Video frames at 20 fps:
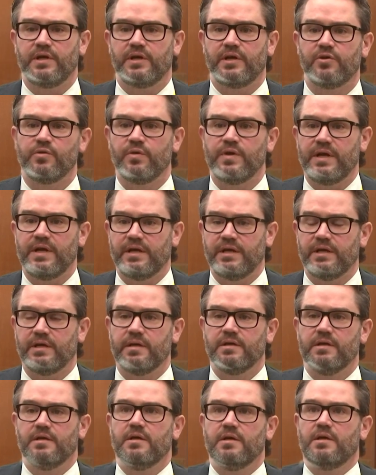agree
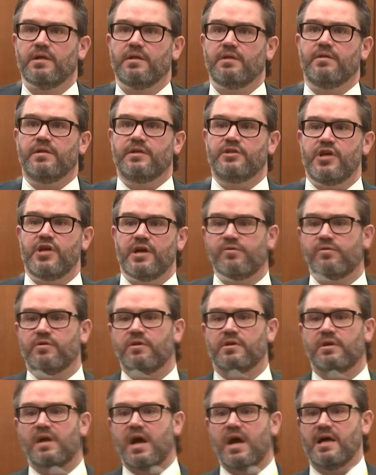the
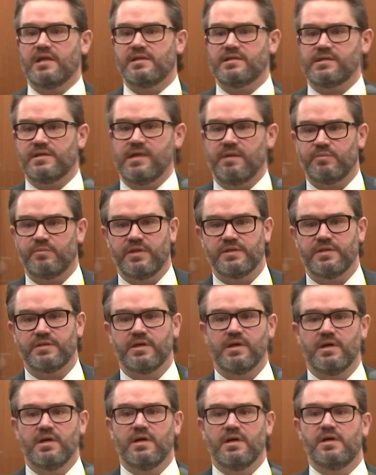general concept
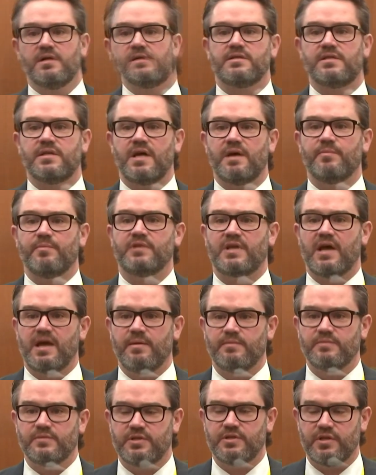is
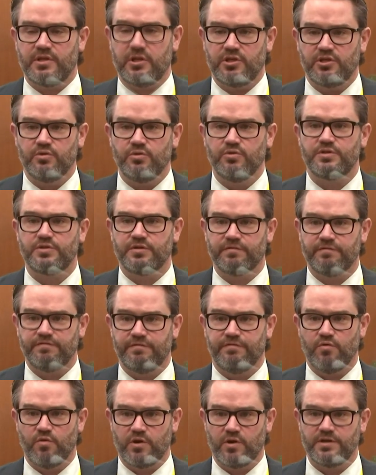sometimes the use of
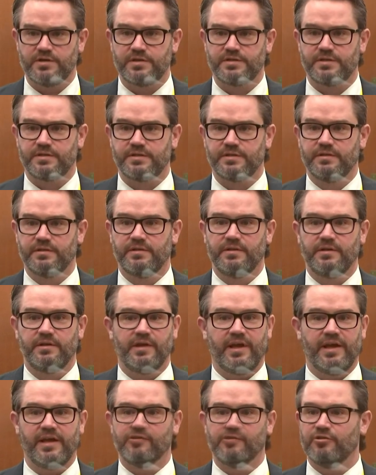force,
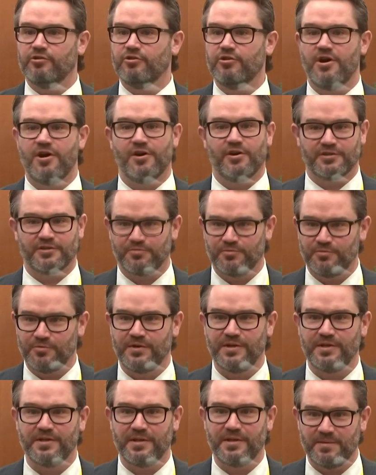it looks
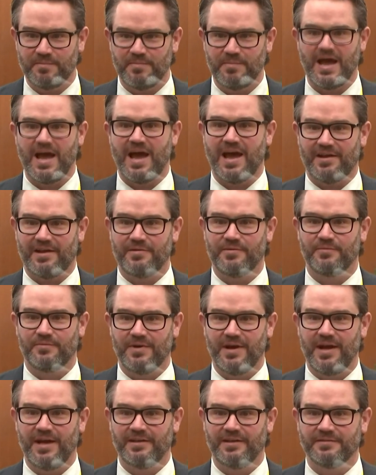really bad,
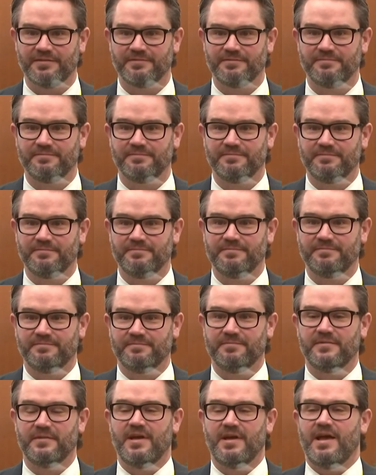right?
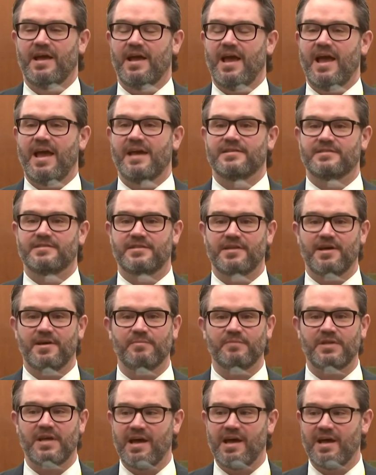Yes. And
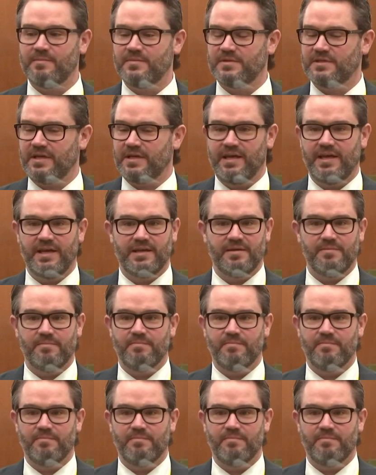sometimes it